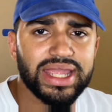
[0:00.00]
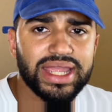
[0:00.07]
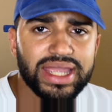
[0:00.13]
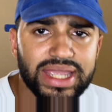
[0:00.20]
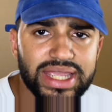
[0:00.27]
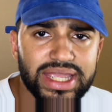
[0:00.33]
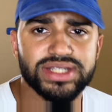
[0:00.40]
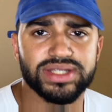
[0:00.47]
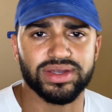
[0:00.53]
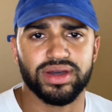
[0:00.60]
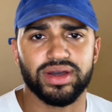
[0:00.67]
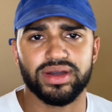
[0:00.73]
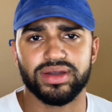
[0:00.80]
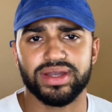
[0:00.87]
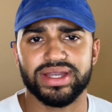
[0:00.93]

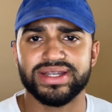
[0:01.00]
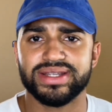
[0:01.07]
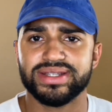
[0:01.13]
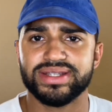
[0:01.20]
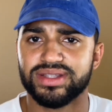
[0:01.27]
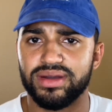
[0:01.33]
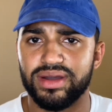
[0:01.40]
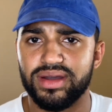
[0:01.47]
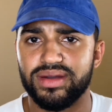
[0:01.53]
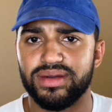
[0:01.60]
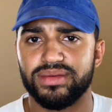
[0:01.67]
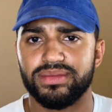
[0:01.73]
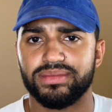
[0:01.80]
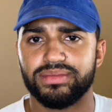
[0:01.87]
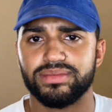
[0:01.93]
Esau is the
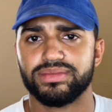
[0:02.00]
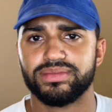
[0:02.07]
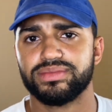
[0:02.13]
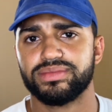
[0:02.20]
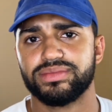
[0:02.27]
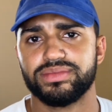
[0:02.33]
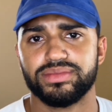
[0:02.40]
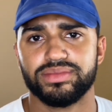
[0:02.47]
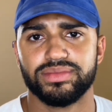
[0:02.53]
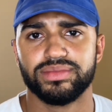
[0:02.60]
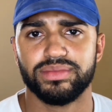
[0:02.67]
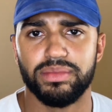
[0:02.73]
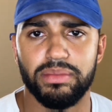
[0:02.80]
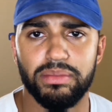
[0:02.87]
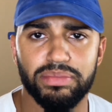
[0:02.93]

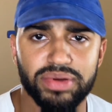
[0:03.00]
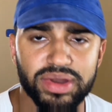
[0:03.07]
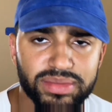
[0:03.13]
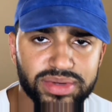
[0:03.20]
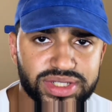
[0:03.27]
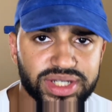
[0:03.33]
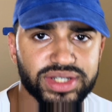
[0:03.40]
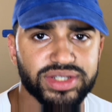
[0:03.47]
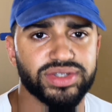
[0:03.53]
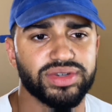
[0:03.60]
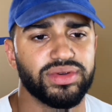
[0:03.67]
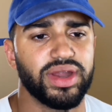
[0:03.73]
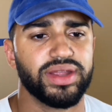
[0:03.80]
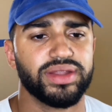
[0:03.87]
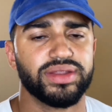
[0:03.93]
primogeniture,
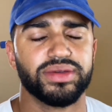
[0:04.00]
right?